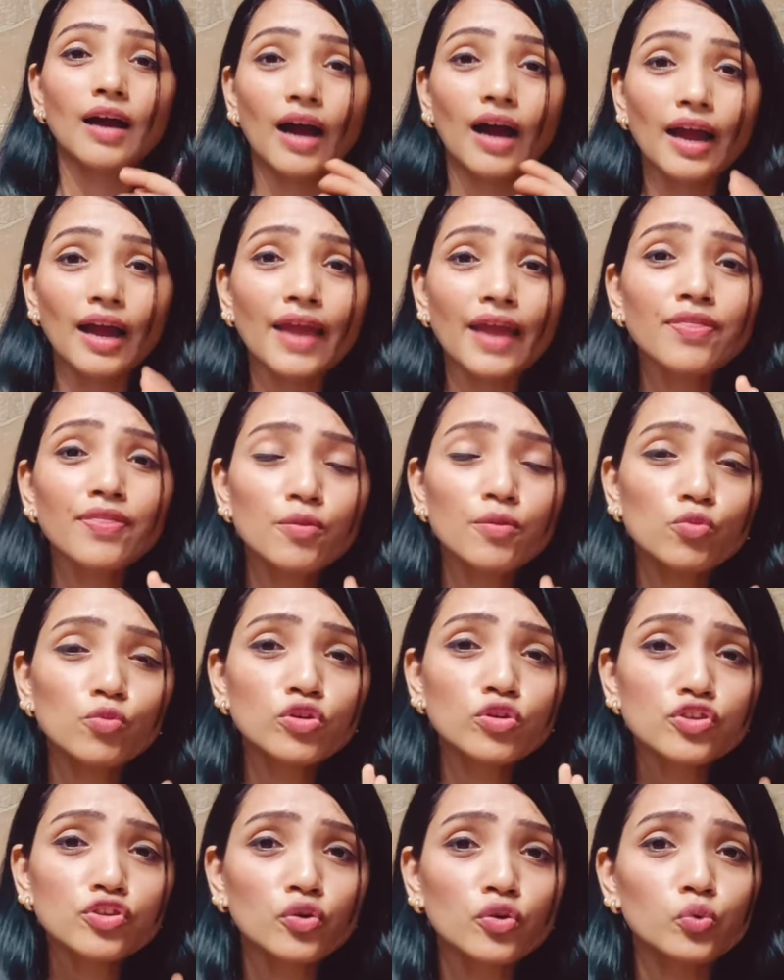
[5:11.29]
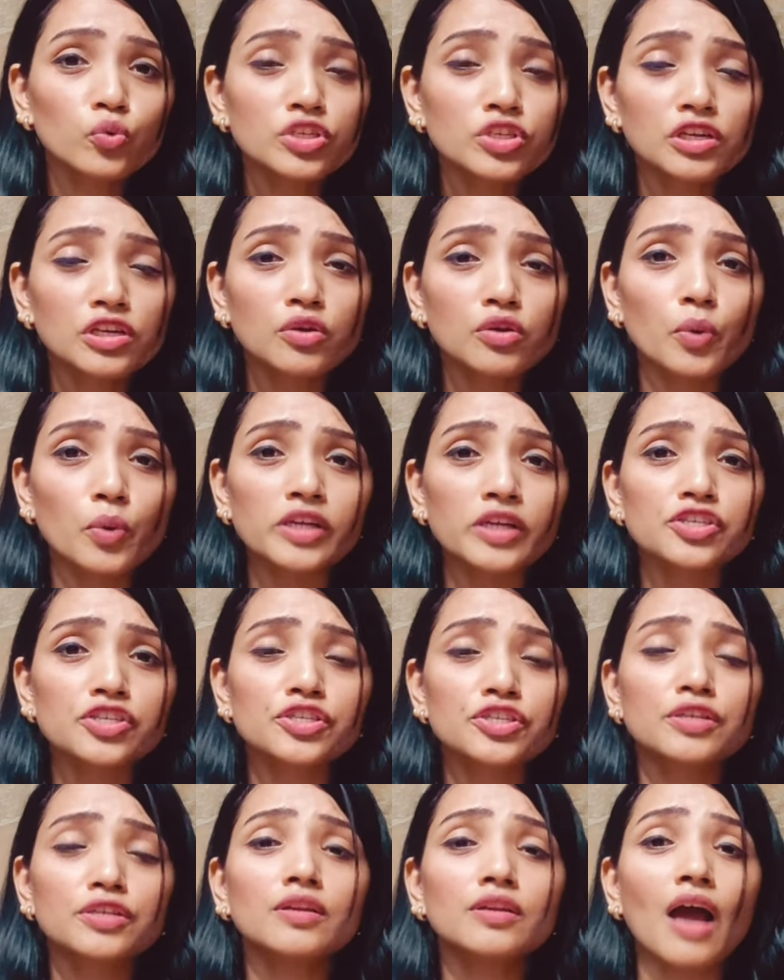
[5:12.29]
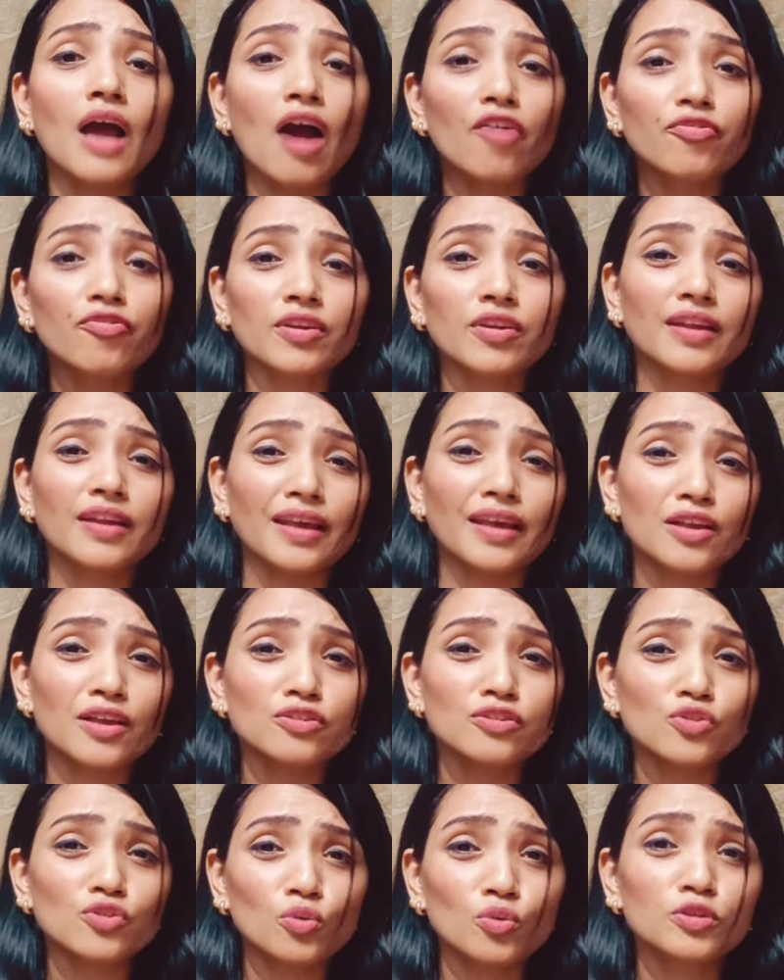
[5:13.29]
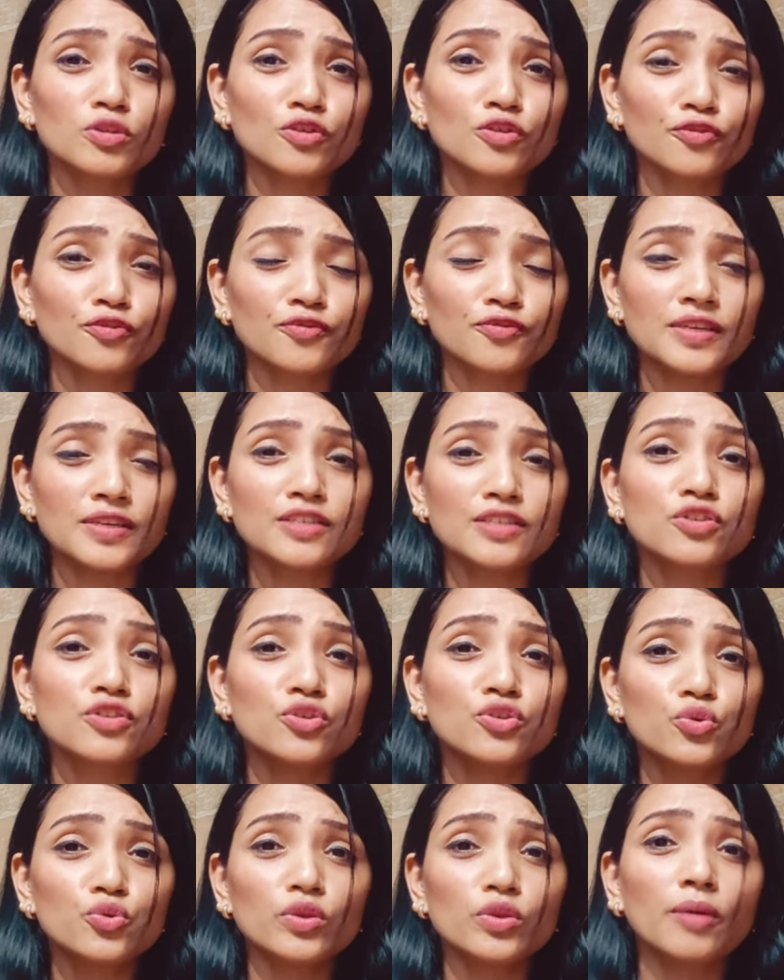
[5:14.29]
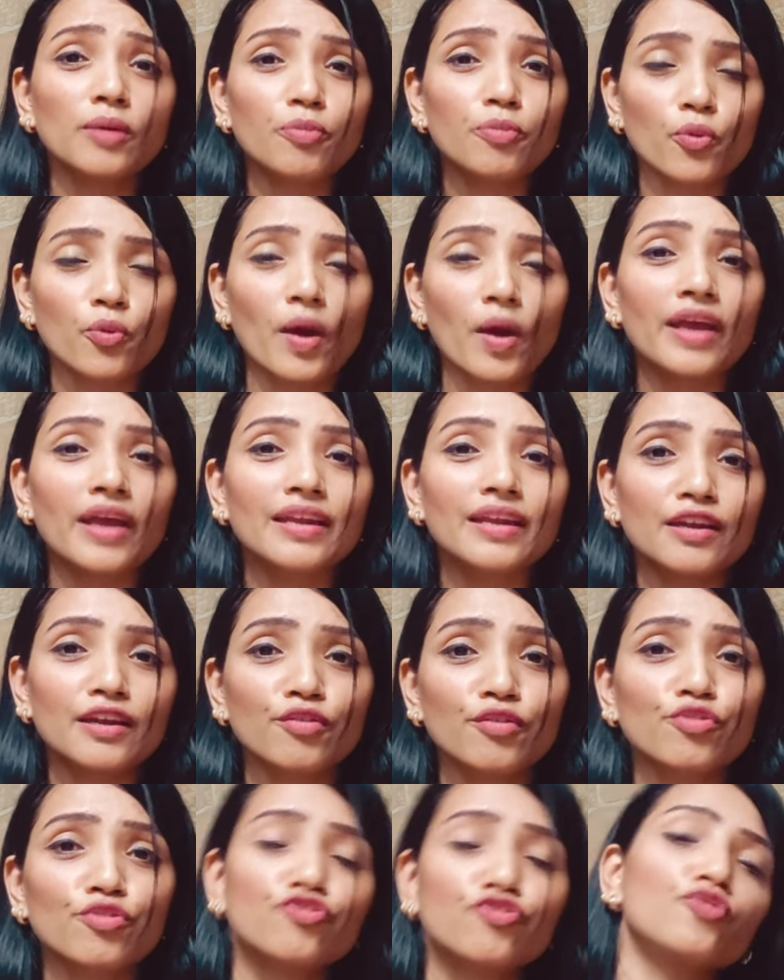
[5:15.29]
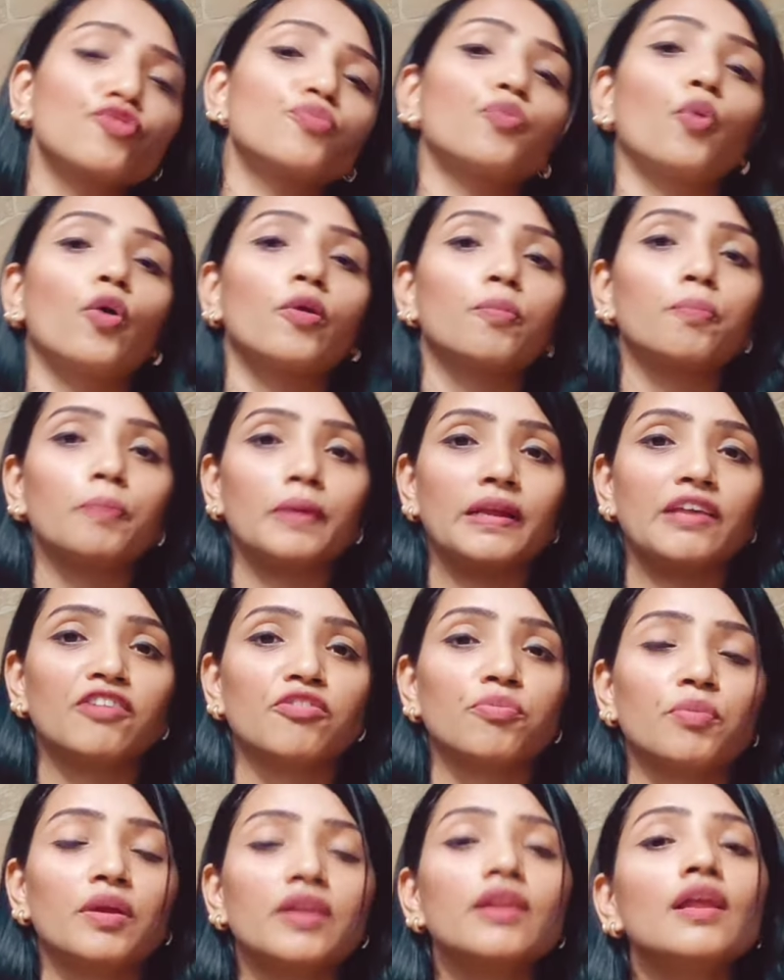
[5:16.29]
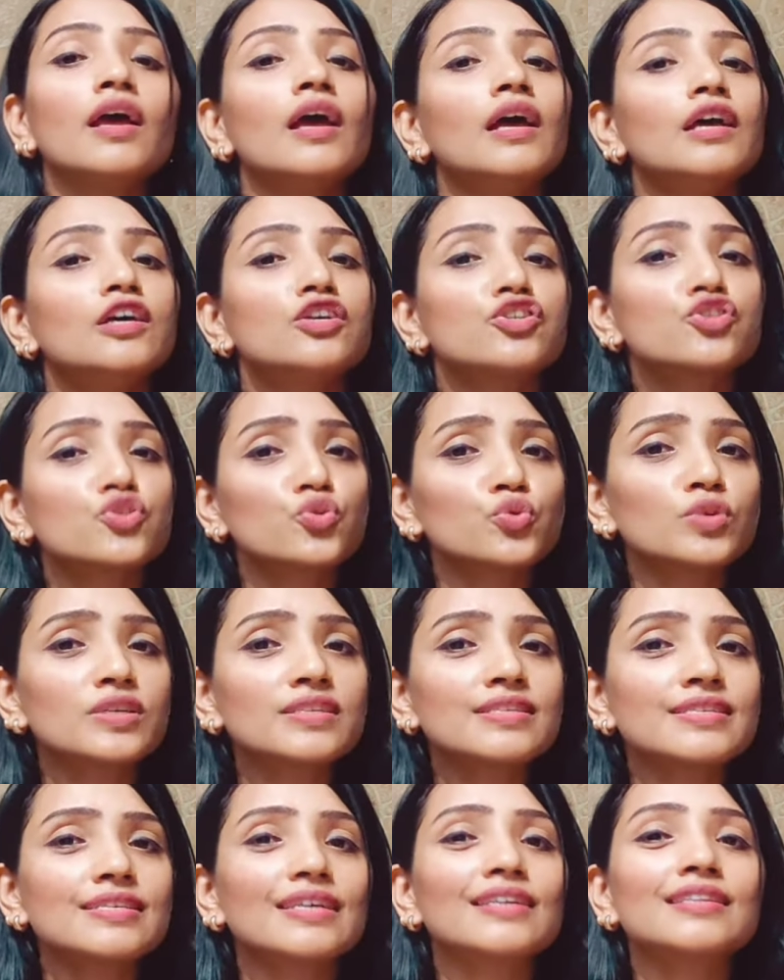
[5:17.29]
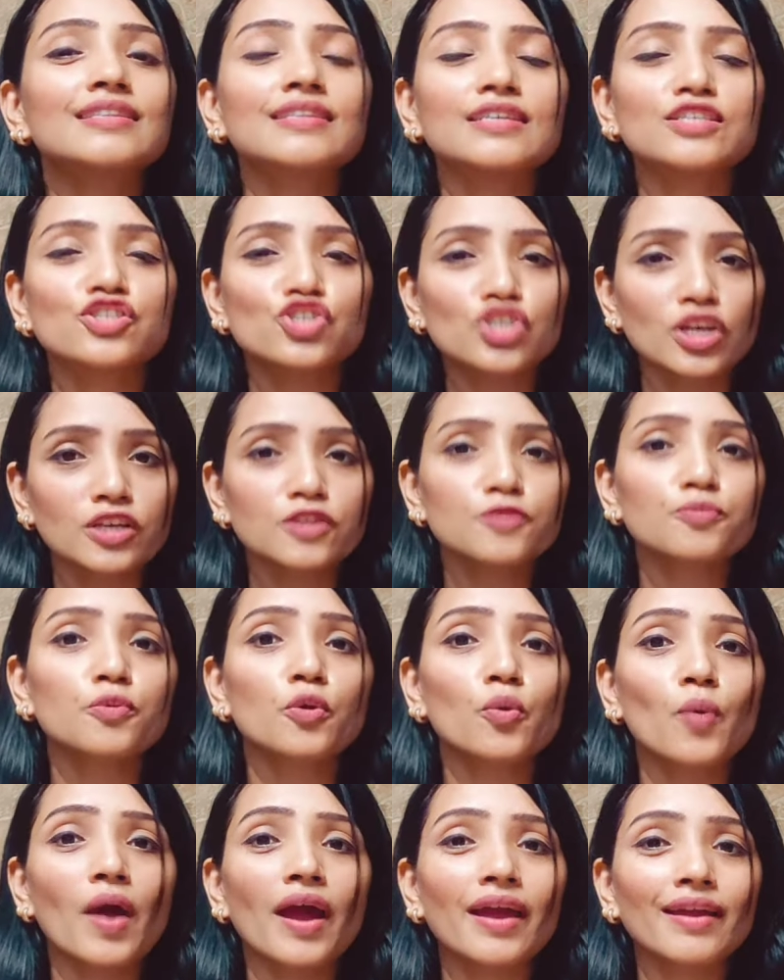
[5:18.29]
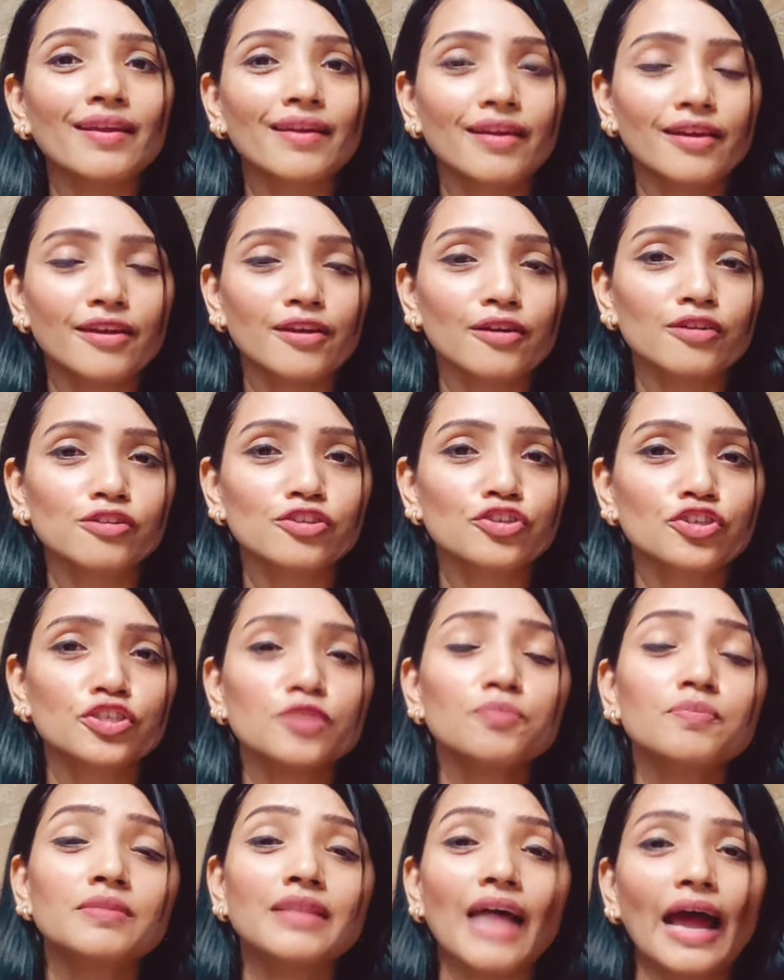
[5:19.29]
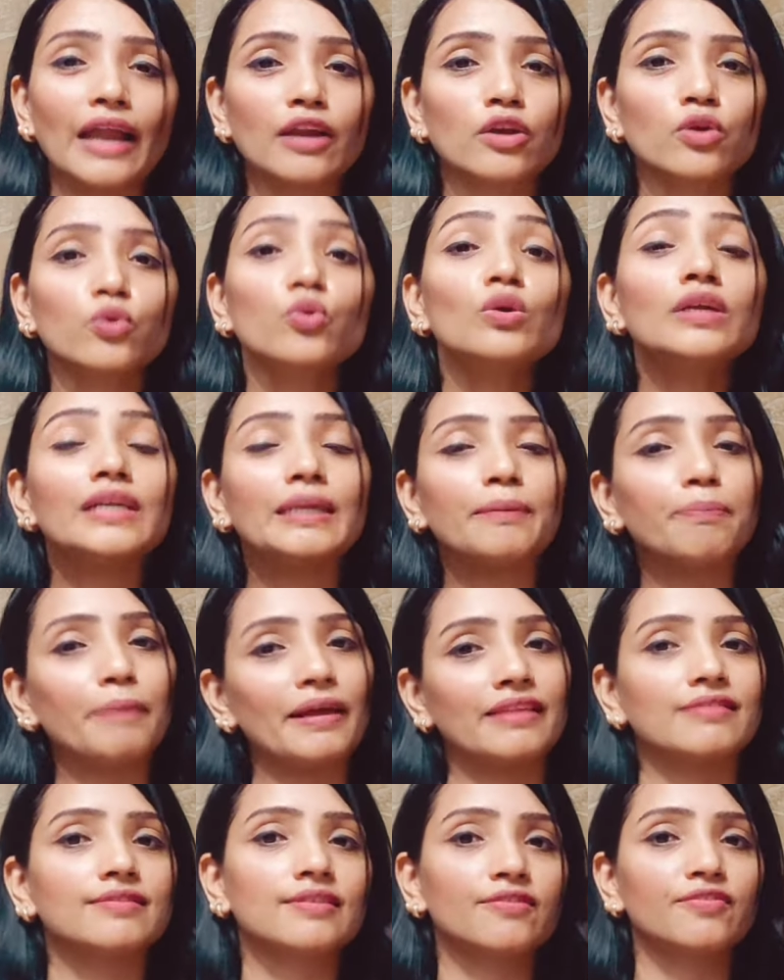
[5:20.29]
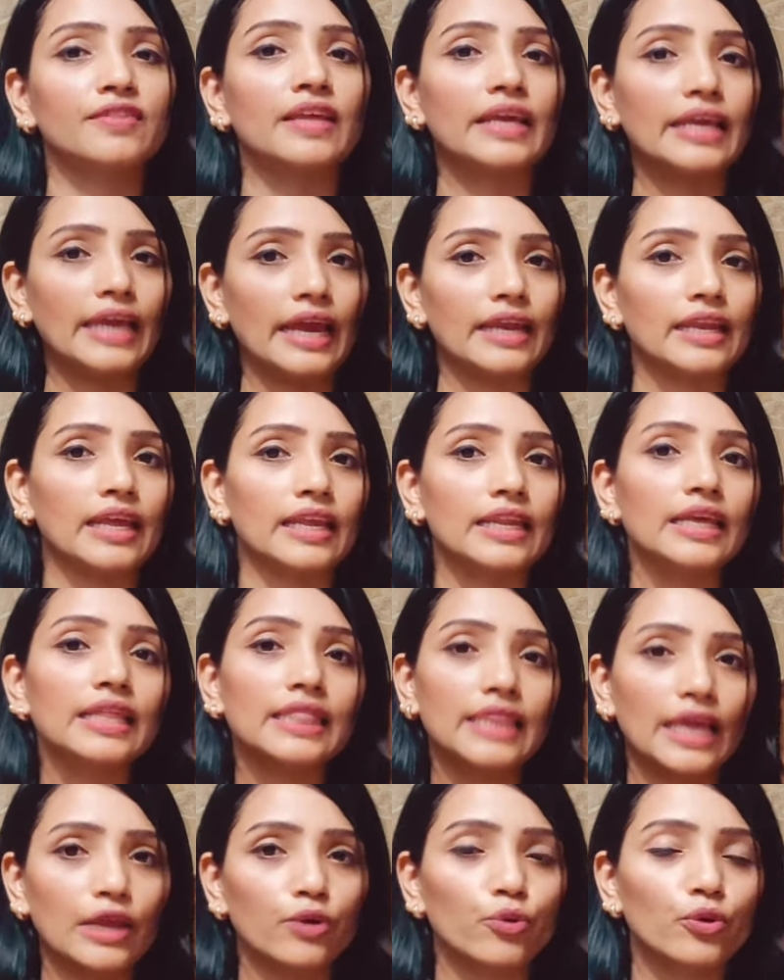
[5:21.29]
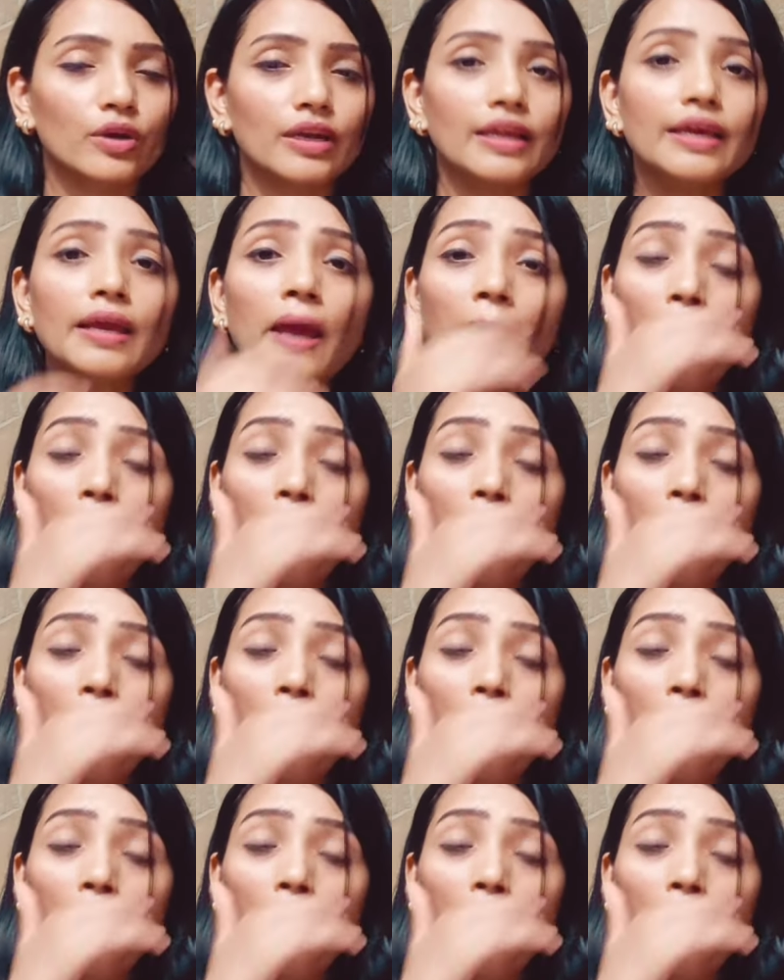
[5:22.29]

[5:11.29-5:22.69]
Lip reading: Again, the most crucial question, after taking so much of fees, do they provide internship or placement? Students said they just provide internship. That too depends. If they get any, then only.